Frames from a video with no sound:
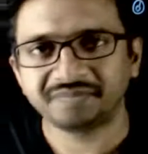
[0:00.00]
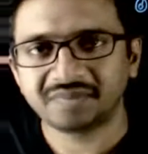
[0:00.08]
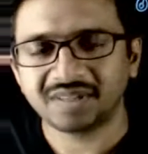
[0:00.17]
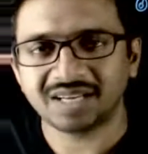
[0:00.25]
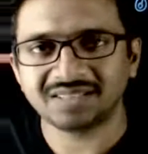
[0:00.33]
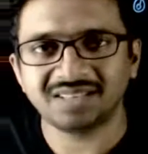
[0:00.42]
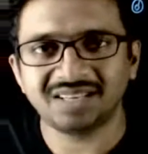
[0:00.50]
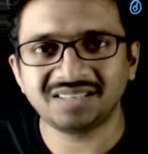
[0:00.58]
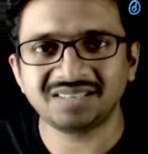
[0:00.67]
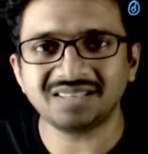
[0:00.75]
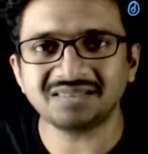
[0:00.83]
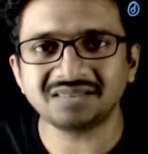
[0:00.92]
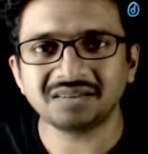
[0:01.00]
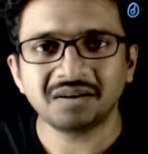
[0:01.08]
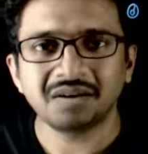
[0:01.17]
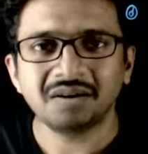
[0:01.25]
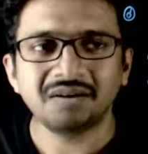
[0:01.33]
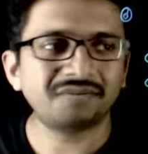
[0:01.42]
That is the distance
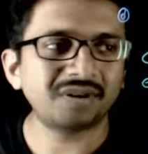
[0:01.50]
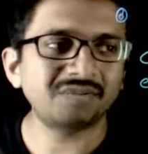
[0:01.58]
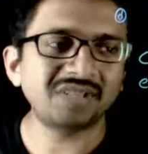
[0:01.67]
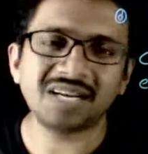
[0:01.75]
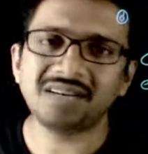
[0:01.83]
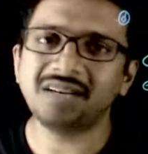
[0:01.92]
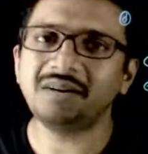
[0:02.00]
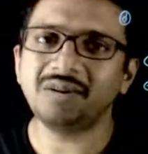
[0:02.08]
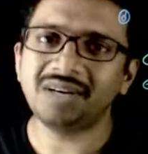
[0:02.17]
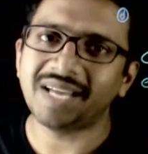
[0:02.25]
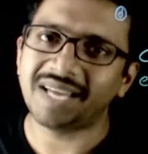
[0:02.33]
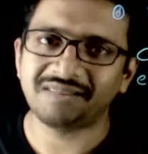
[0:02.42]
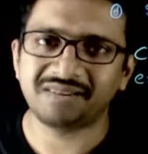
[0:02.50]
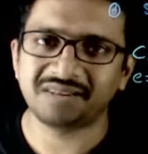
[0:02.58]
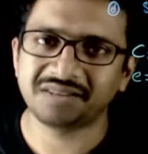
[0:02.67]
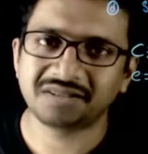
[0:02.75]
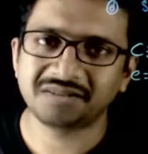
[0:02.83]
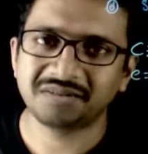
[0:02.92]
from the center to the
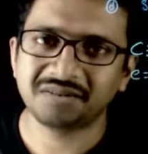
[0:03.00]
directrix.